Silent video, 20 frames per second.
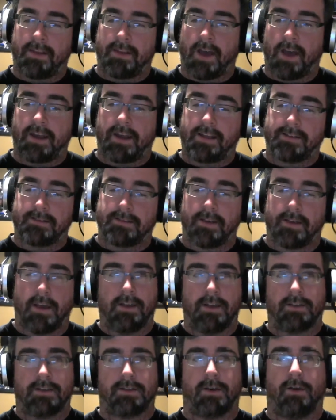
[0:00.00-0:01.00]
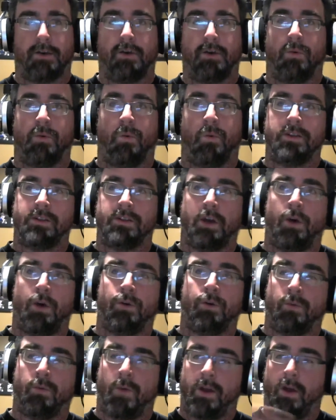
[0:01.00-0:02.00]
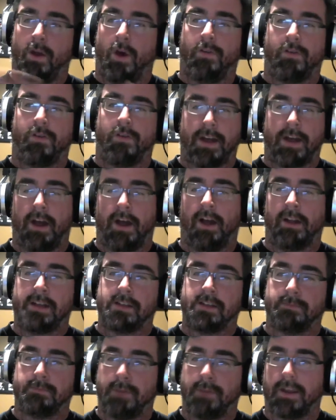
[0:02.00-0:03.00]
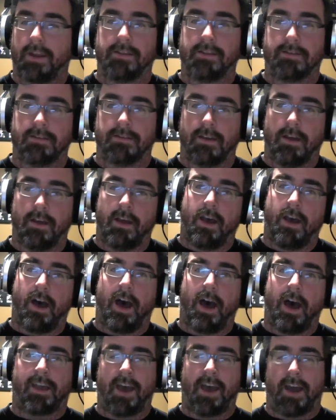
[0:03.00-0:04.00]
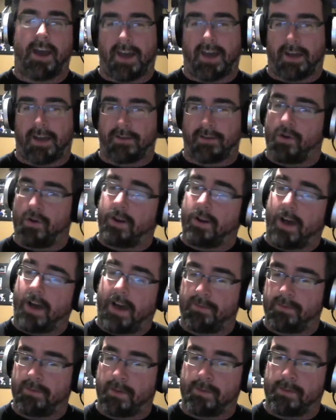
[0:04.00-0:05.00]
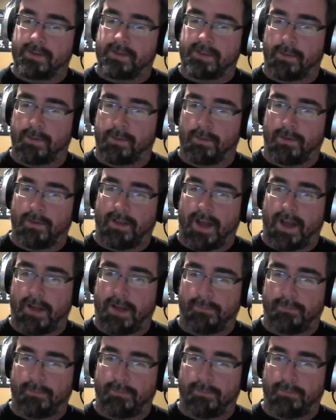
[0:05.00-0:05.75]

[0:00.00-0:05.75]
'90s. So once Hogan went over and all his buddies, I kind of got turned off from WCW a lot.